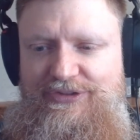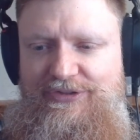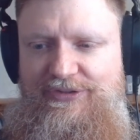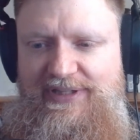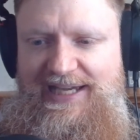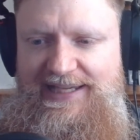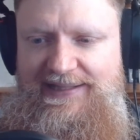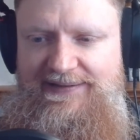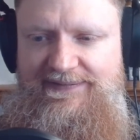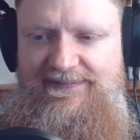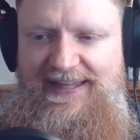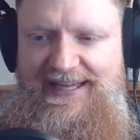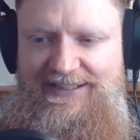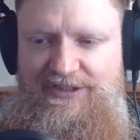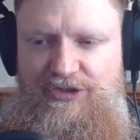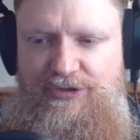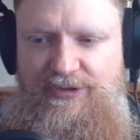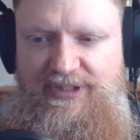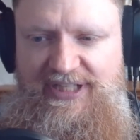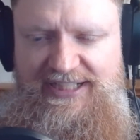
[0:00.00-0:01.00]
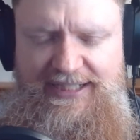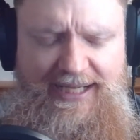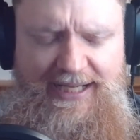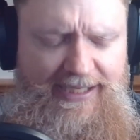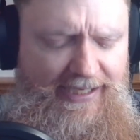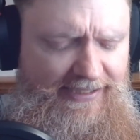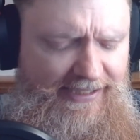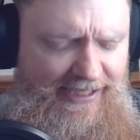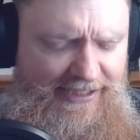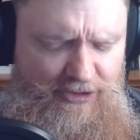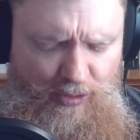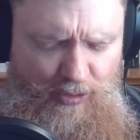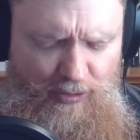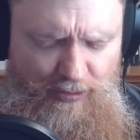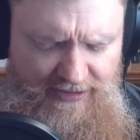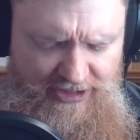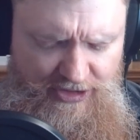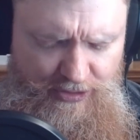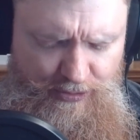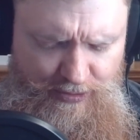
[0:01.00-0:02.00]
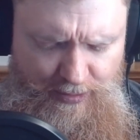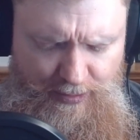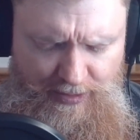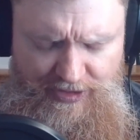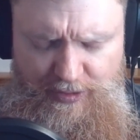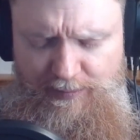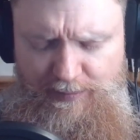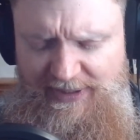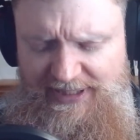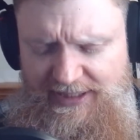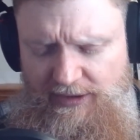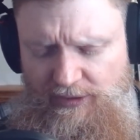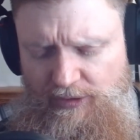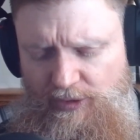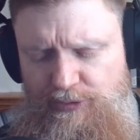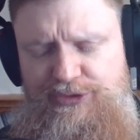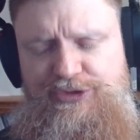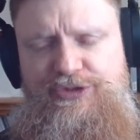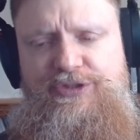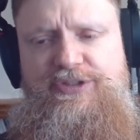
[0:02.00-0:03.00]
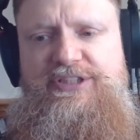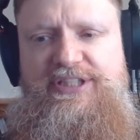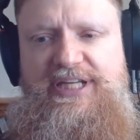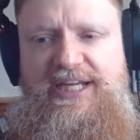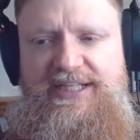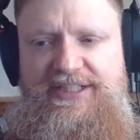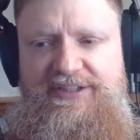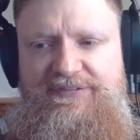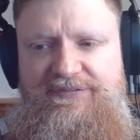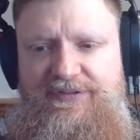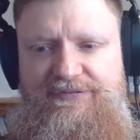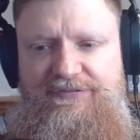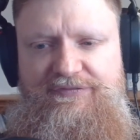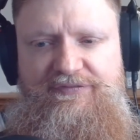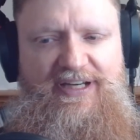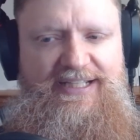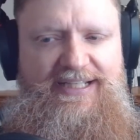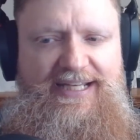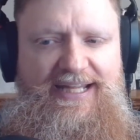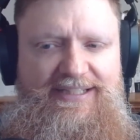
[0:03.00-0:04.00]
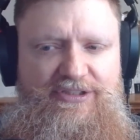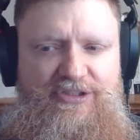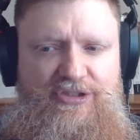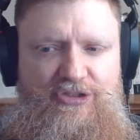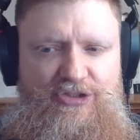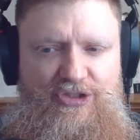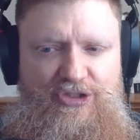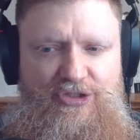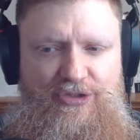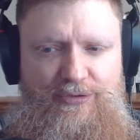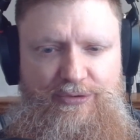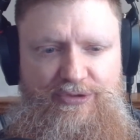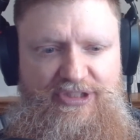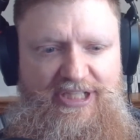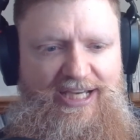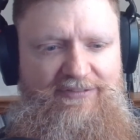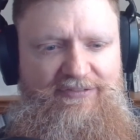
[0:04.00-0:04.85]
So that that's great. And I, and I totally agree with you being close to the data for finance is huge.